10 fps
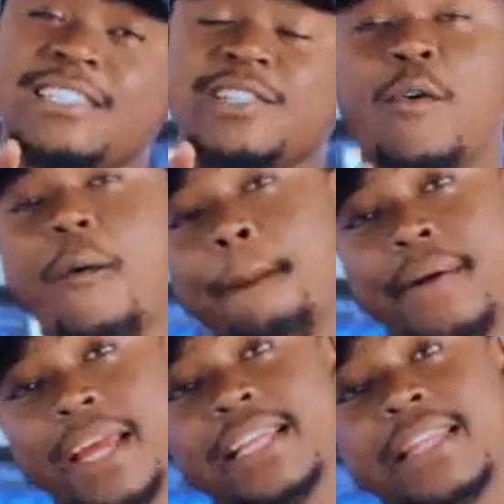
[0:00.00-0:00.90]
So we will
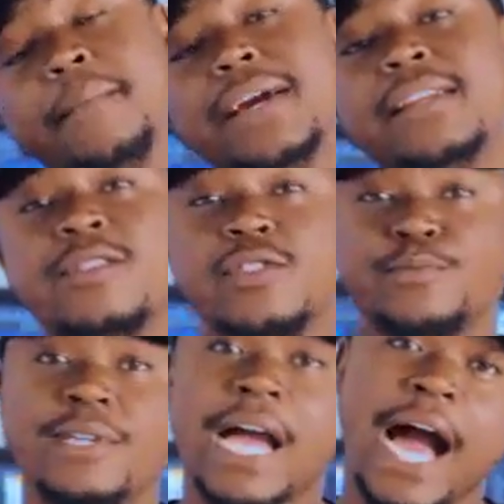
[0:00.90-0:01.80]
pay entertainment news
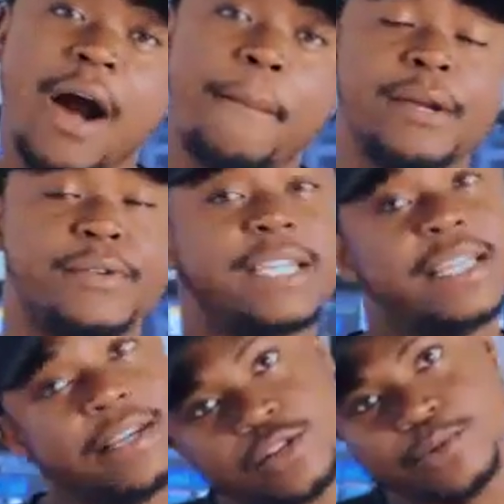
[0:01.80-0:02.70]
bia, we pay
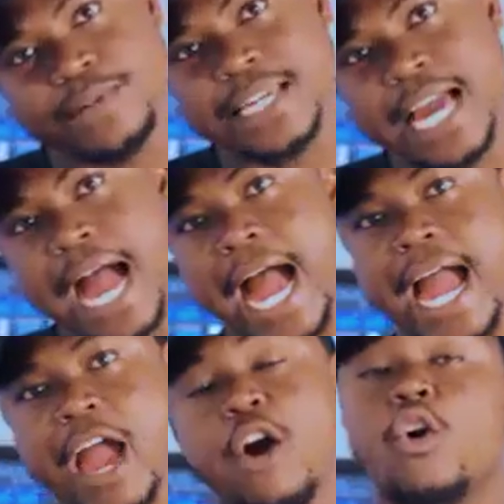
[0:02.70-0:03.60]
trending news bia,
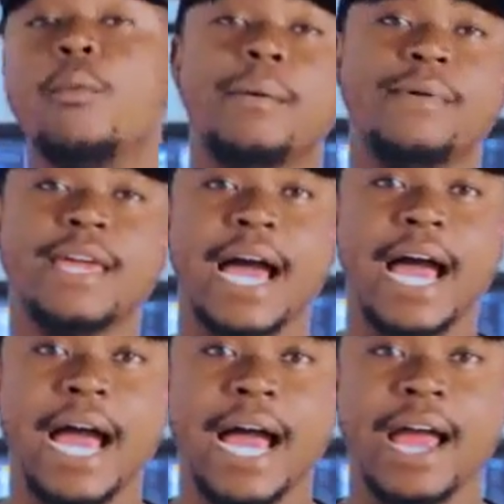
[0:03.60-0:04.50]
and cover bia.
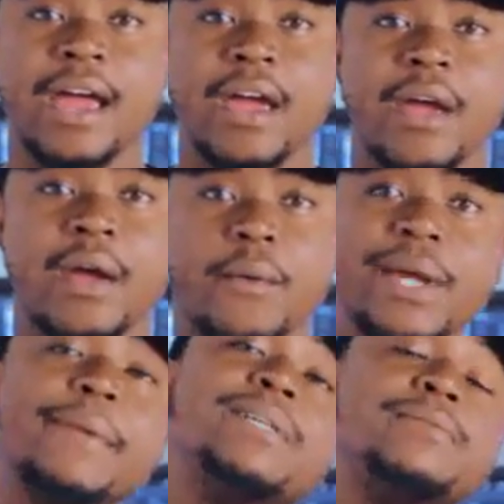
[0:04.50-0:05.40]

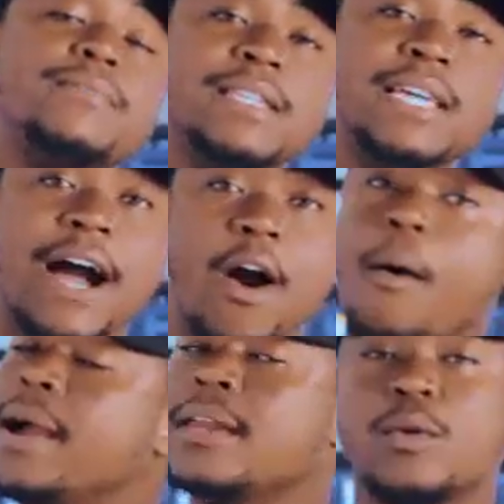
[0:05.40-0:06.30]
Weekmix Media,
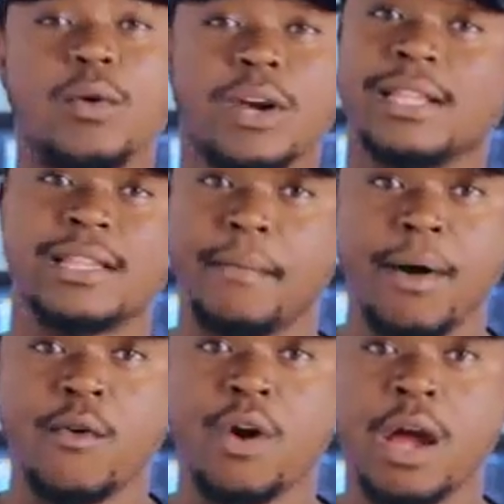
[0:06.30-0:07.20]
we buy in the correct
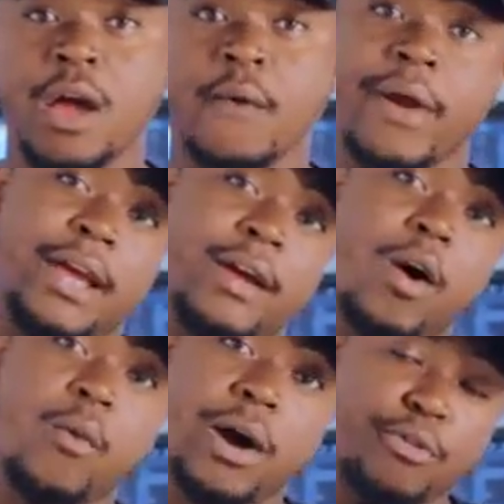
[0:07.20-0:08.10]
amount.
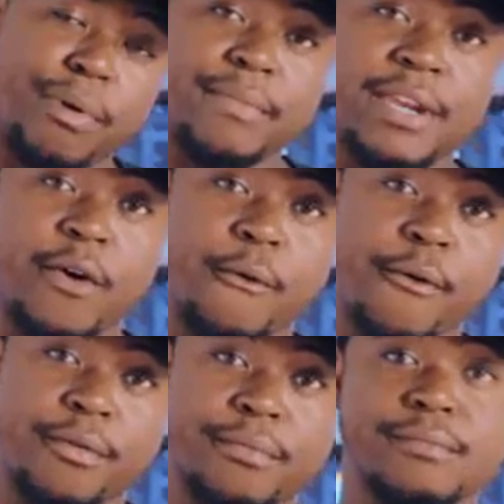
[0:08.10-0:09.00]
Hey, we want to make business
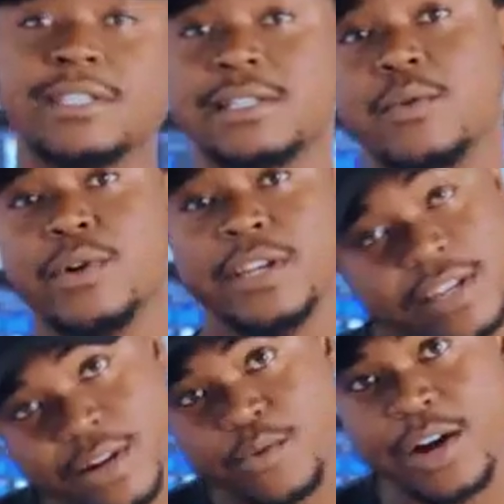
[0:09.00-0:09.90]
world. We sell one
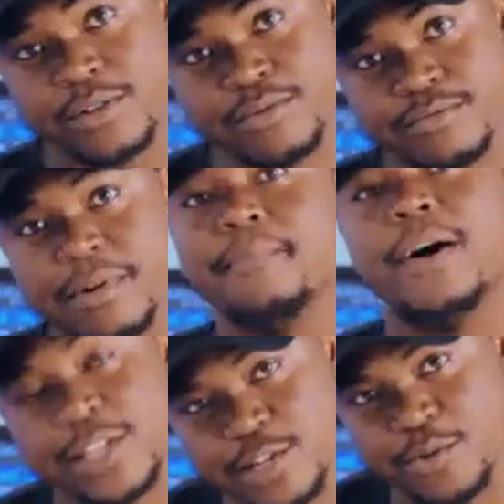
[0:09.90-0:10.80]
year console, we
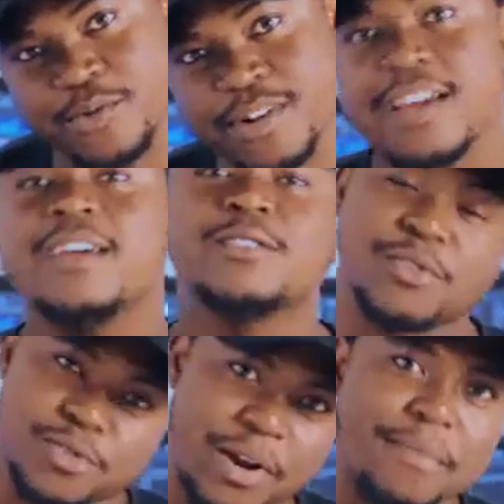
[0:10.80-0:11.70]
power show.
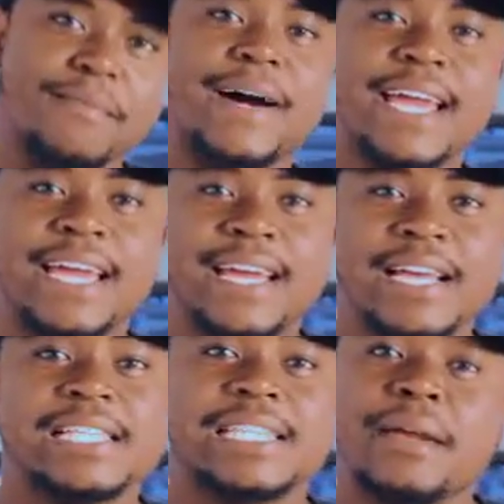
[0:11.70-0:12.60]
Subscribe my.
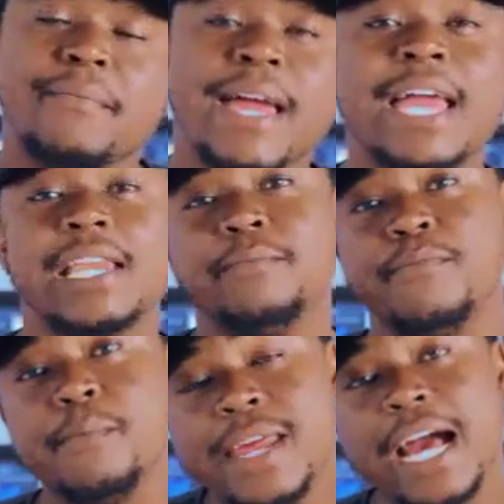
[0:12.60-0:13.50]
So the bia,
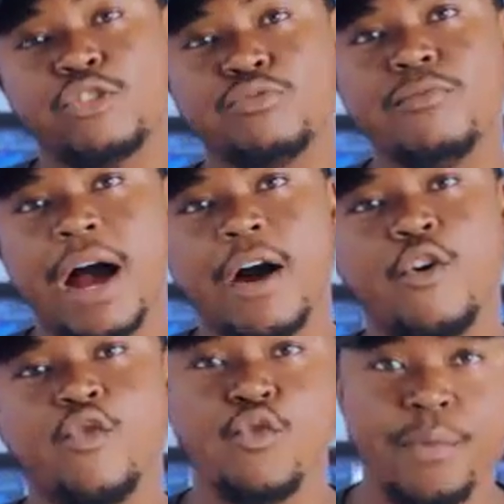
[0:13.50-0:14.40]
the bia tuma,
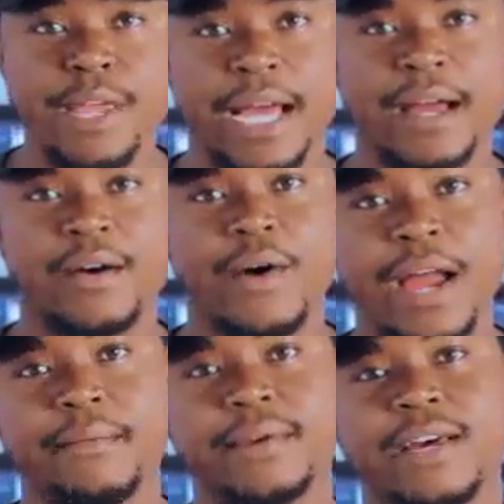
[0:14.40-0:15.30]
we buy.
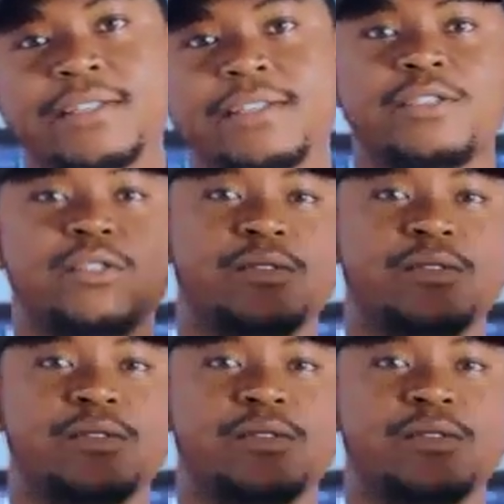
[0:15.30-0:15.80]
Why? We don't say.